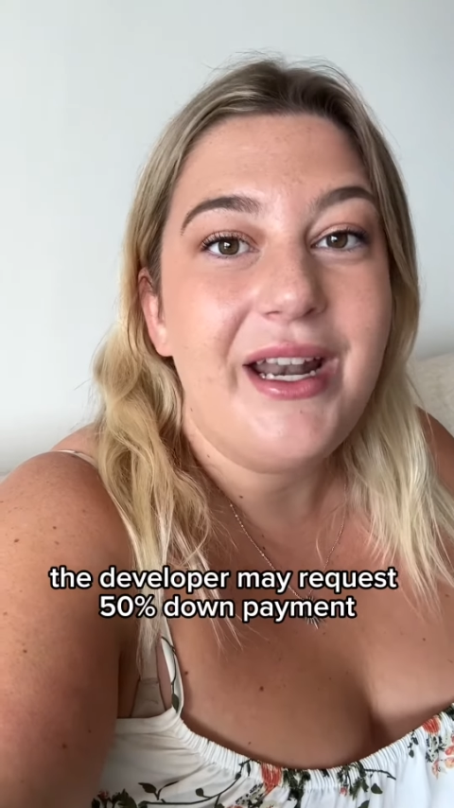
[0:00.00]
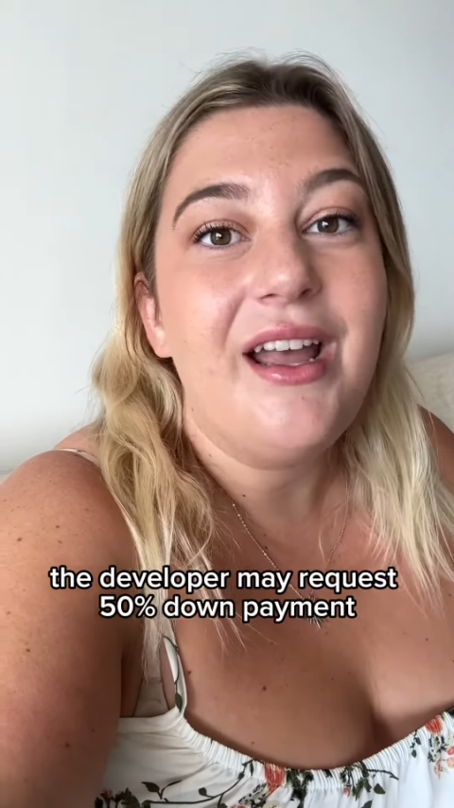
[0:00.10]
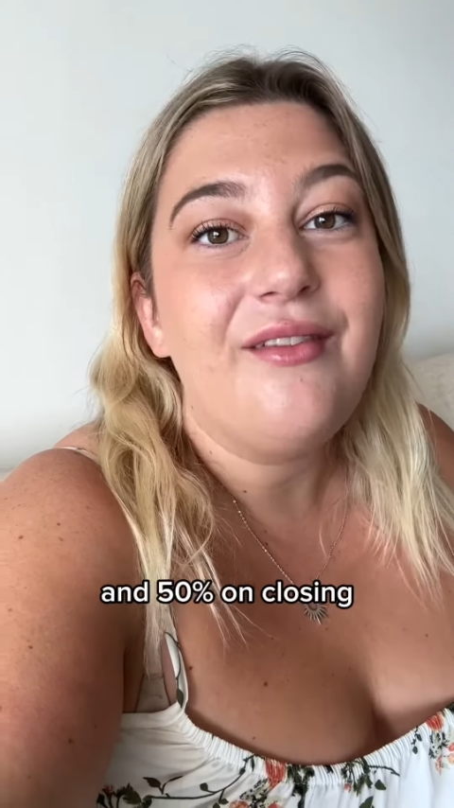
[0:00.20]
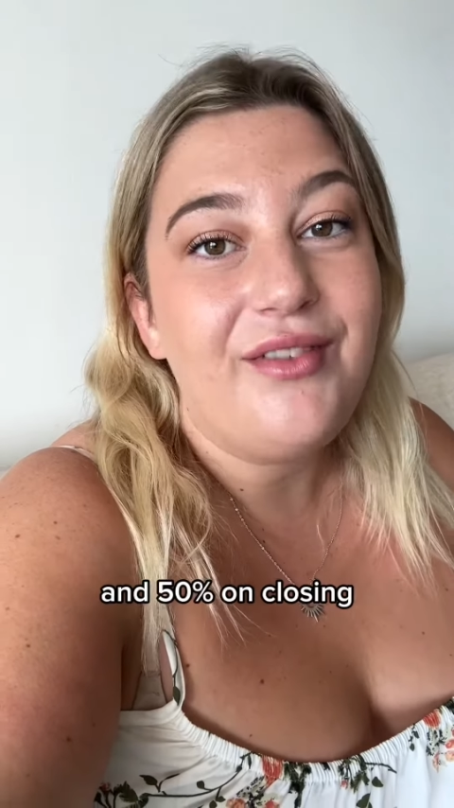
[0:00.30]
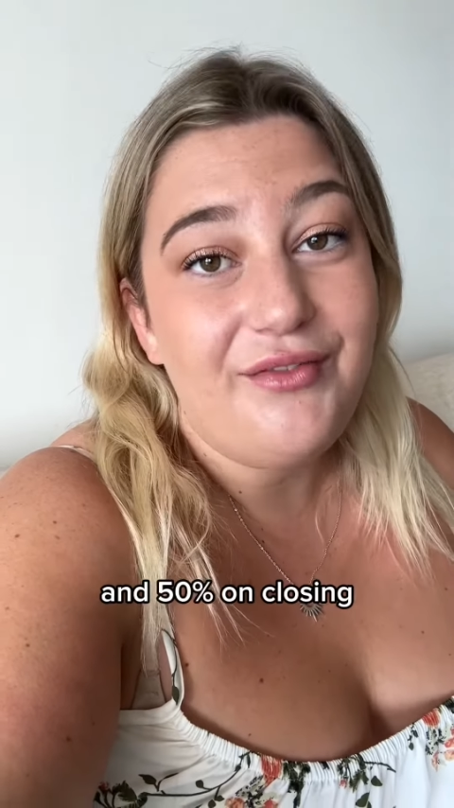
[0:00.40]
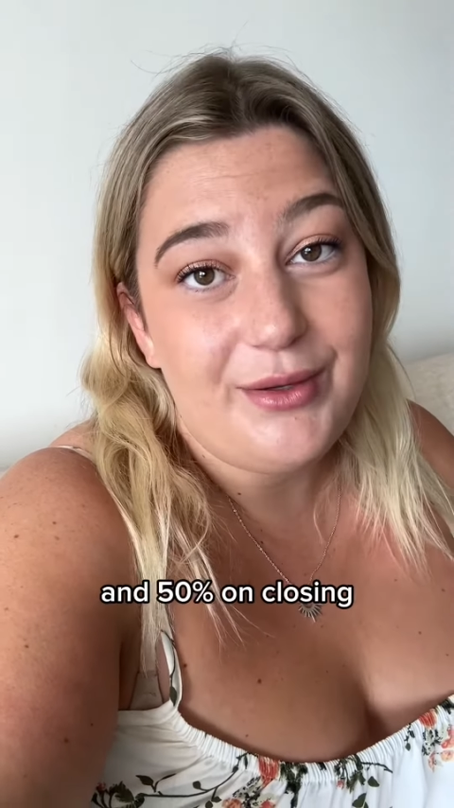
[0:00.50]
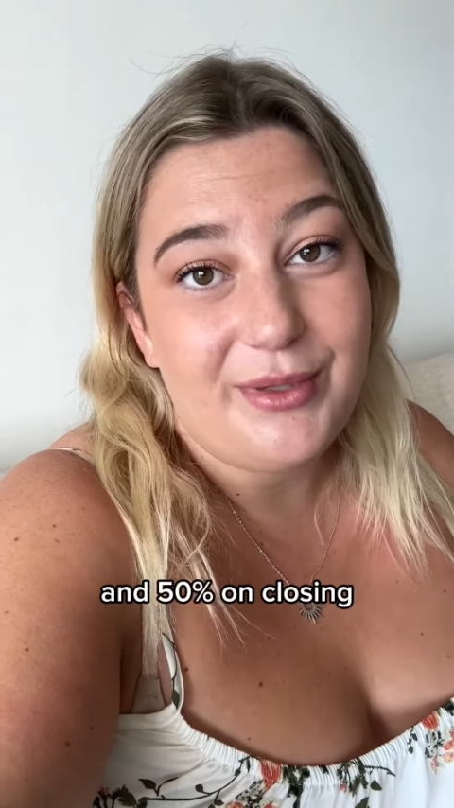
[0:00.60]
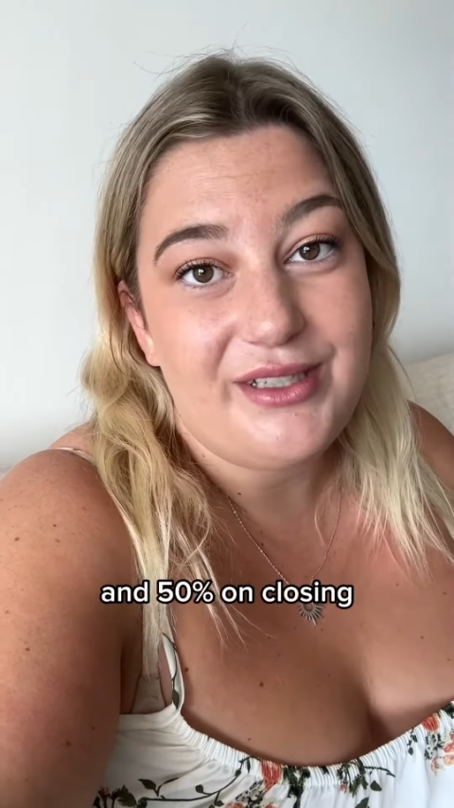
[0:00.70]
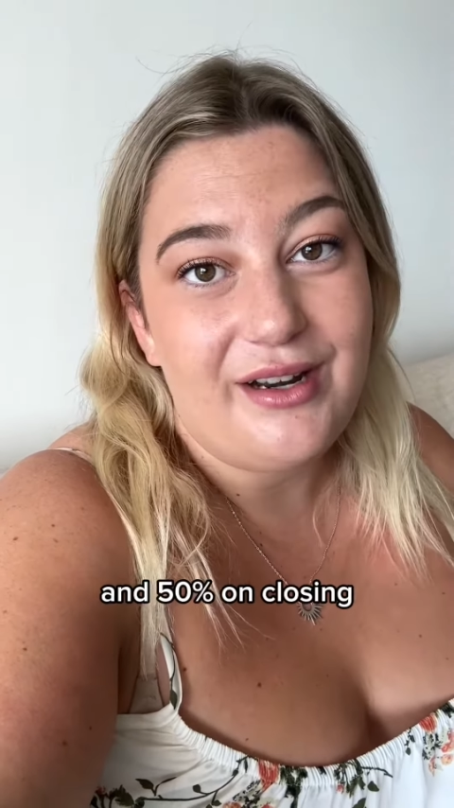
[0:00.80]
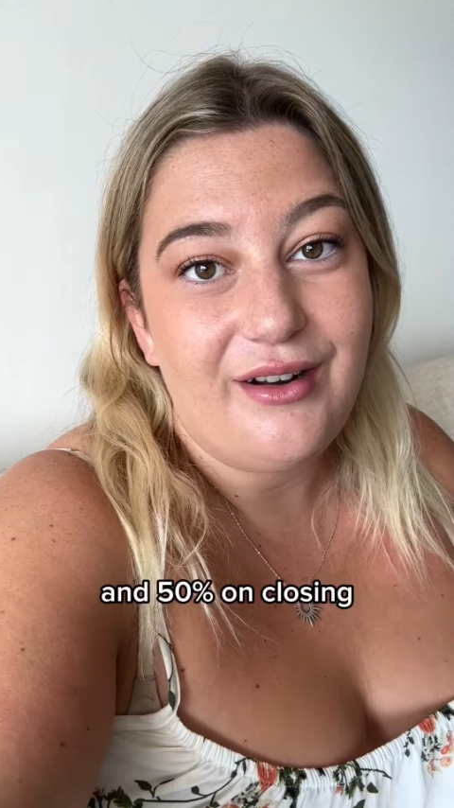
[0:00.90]
and
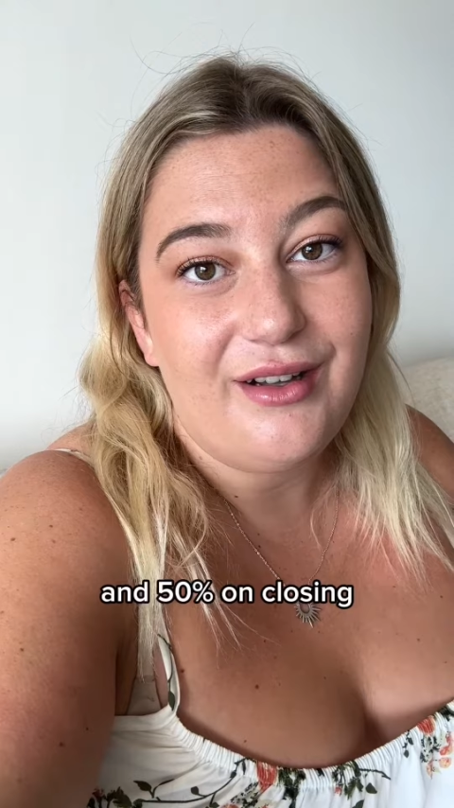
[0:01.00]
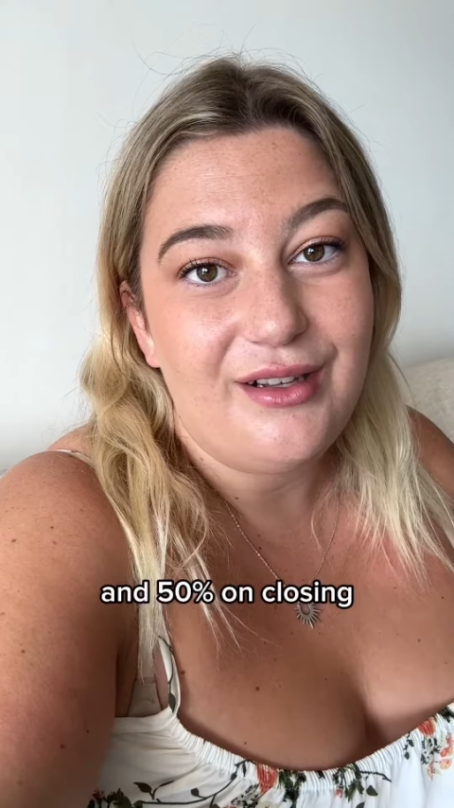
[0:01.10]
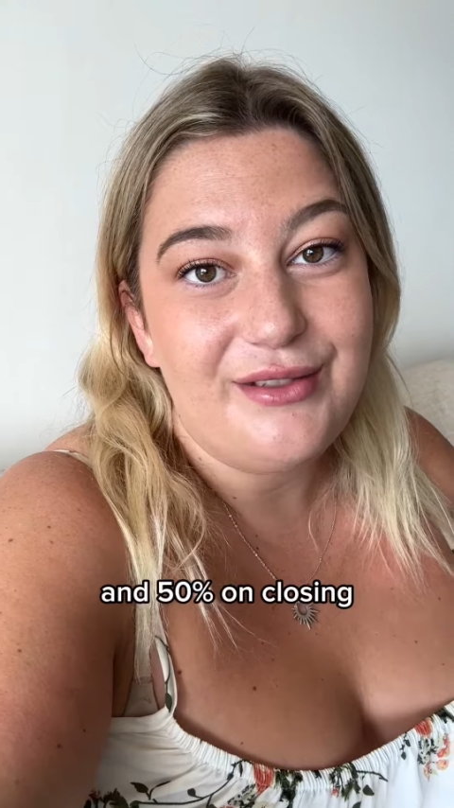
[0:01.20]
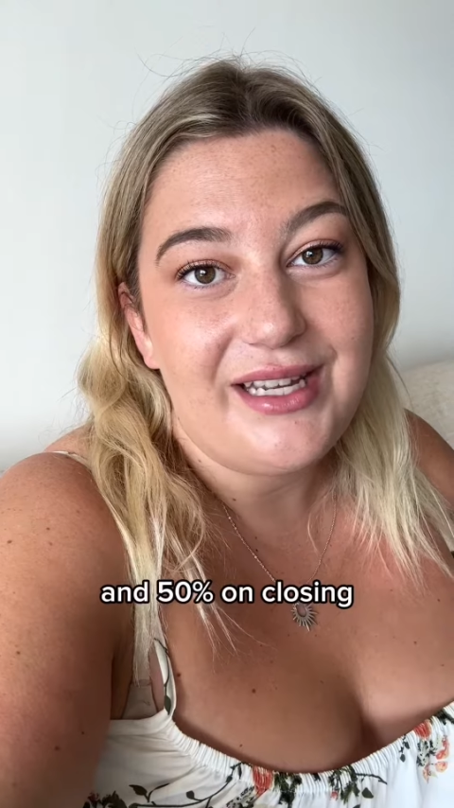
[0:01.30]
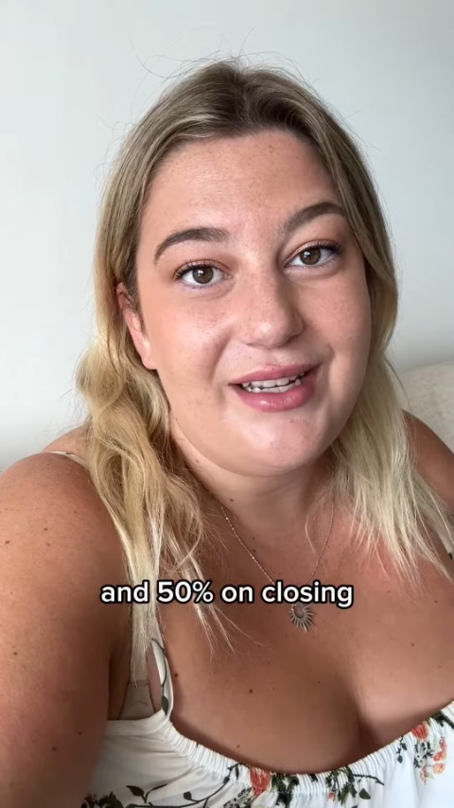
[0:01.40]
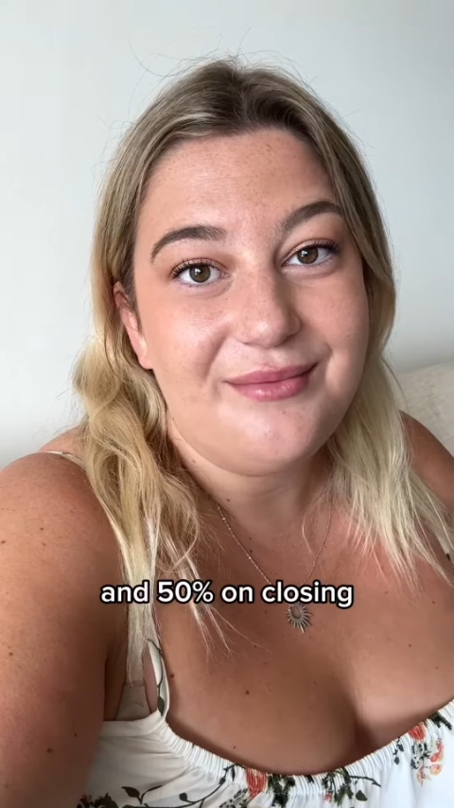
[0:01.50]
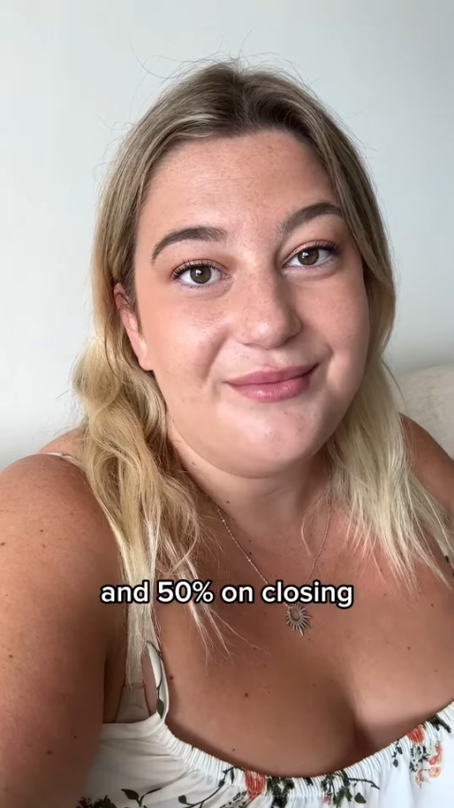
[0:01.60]
50% on closing.